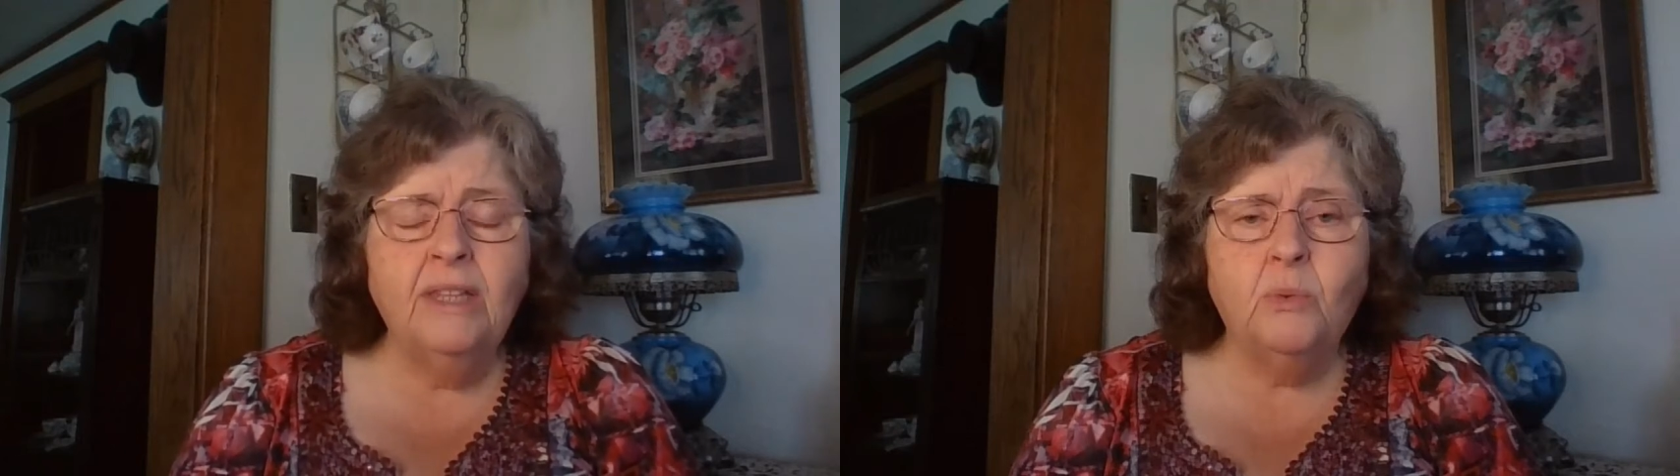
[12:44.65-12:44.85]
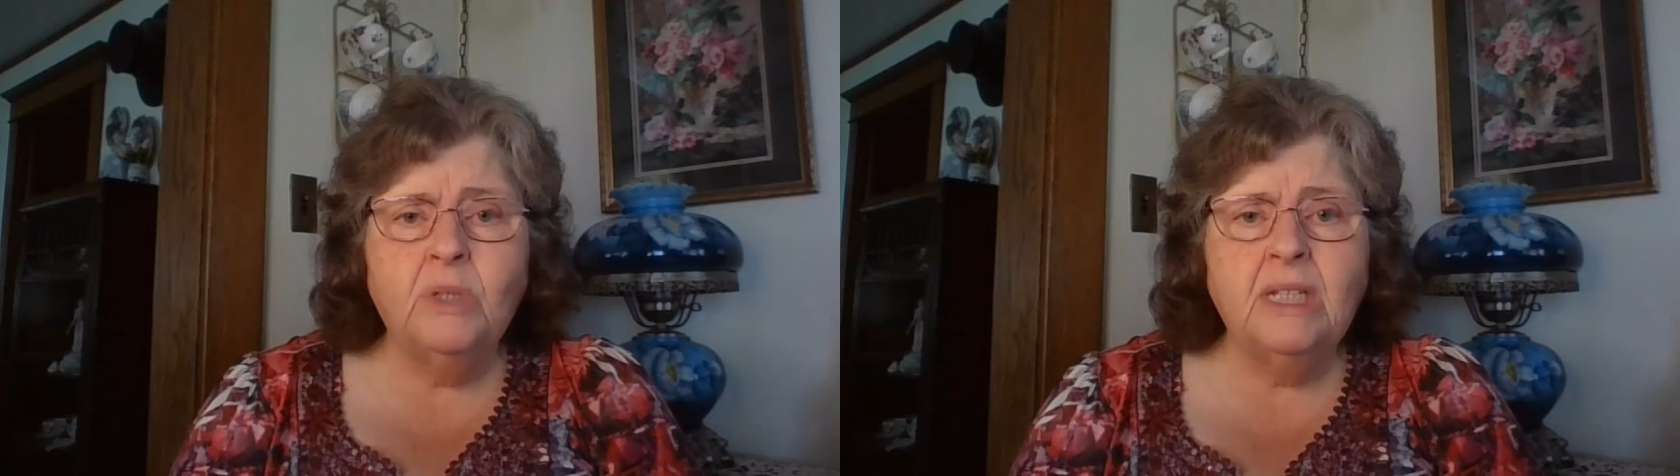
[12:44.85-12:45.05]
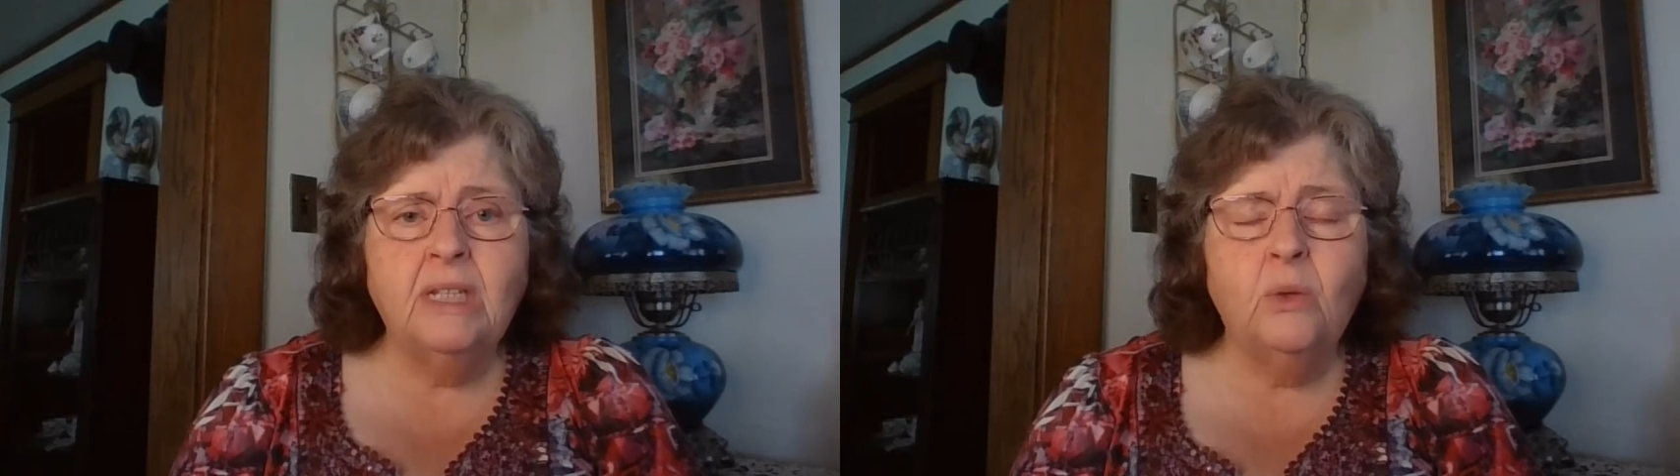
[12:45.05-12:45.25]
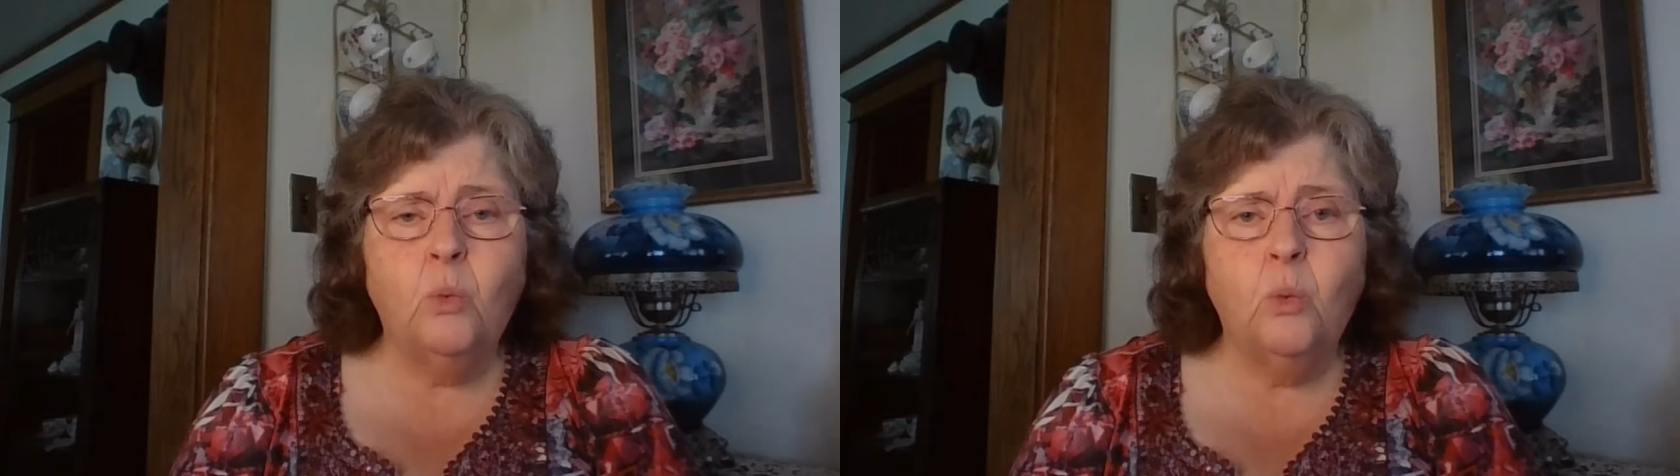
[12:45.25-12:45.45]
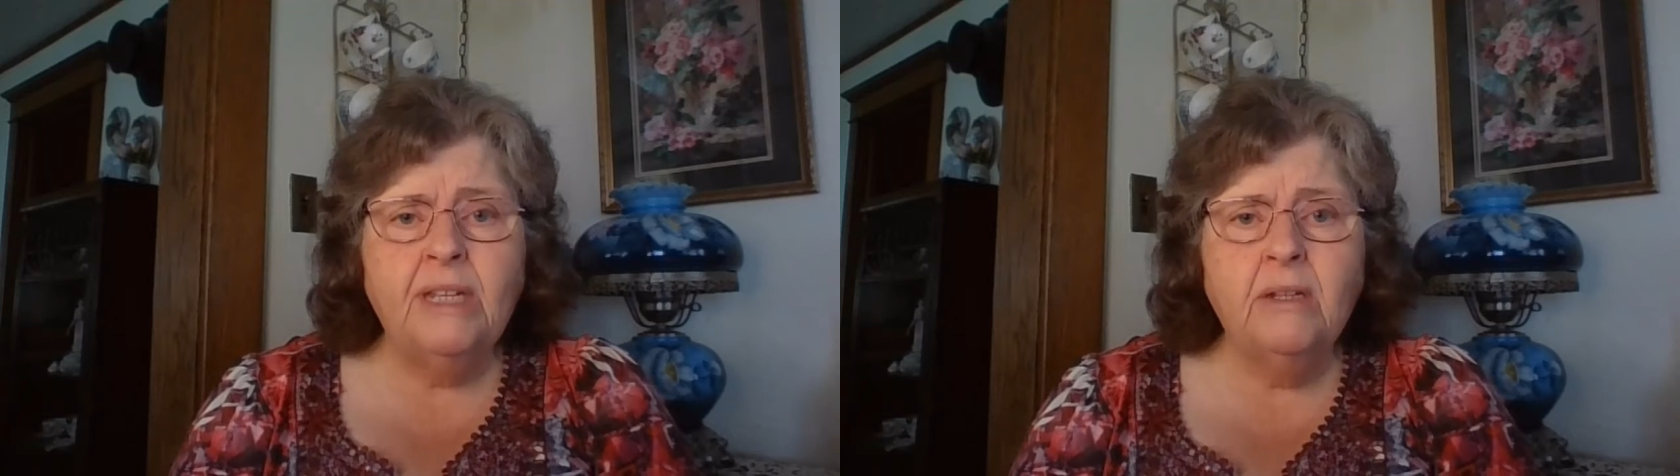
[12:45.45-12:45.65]
that was in the
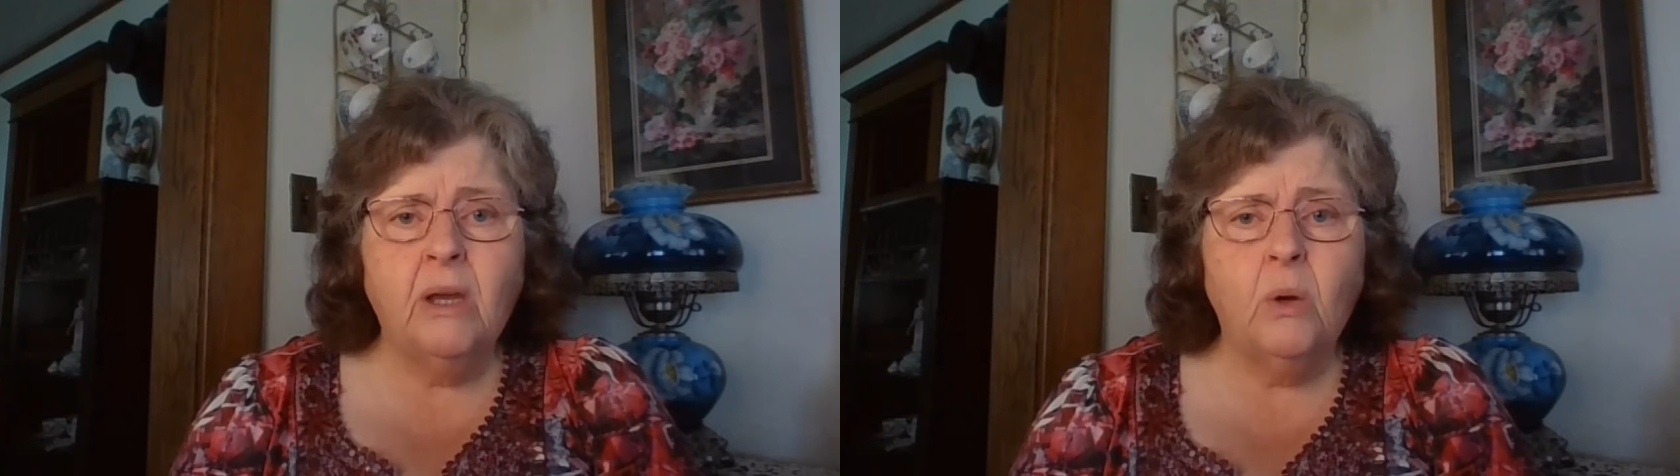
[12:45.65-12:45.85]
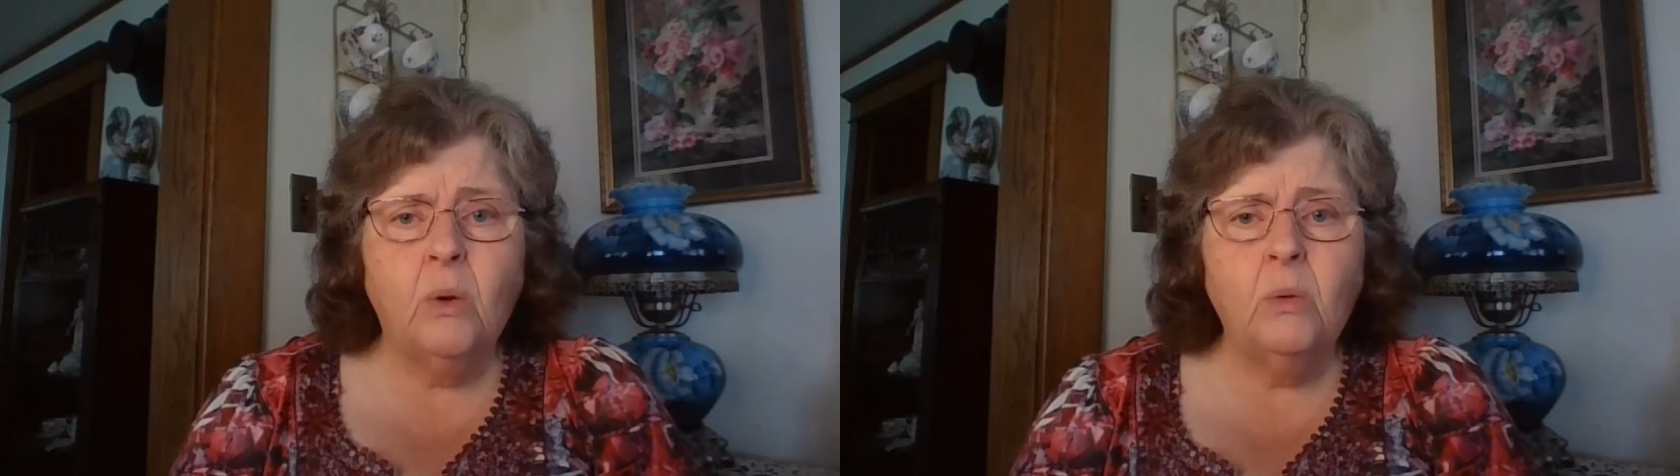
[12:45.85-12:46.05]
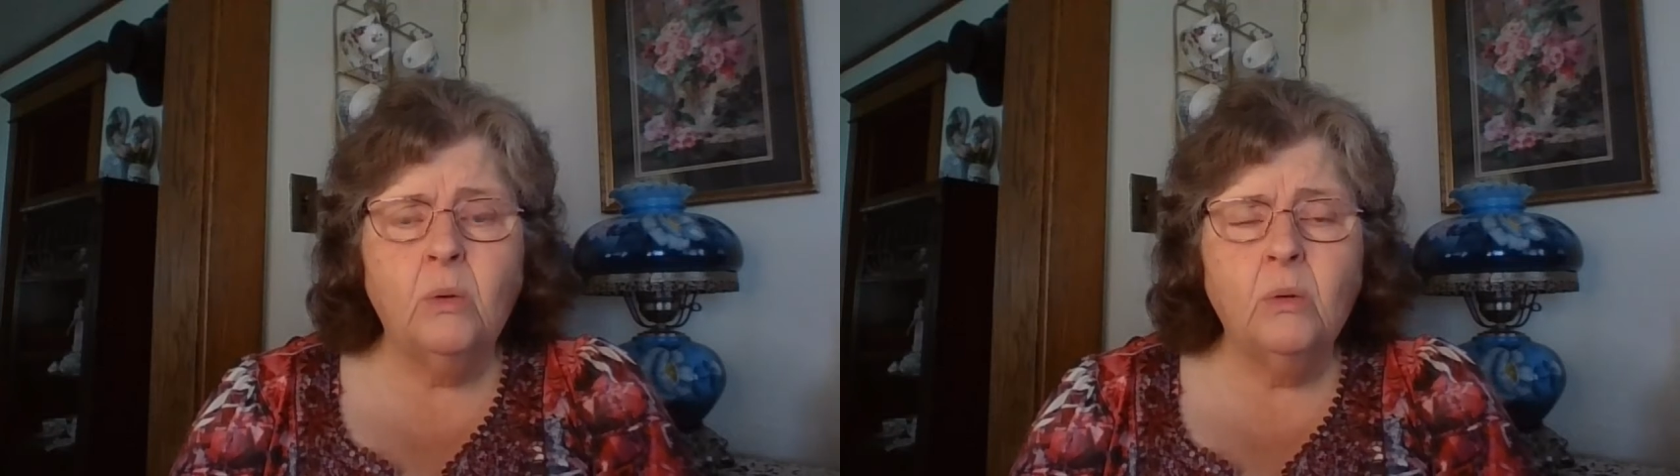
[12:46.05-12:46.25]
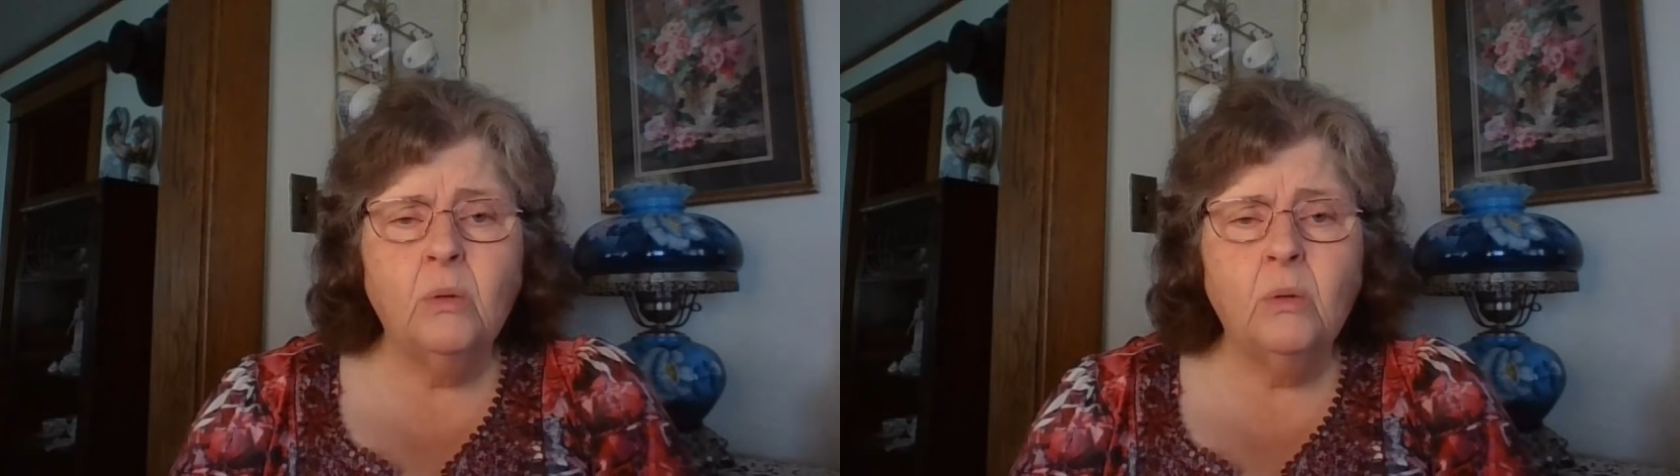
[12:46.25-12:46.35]
window.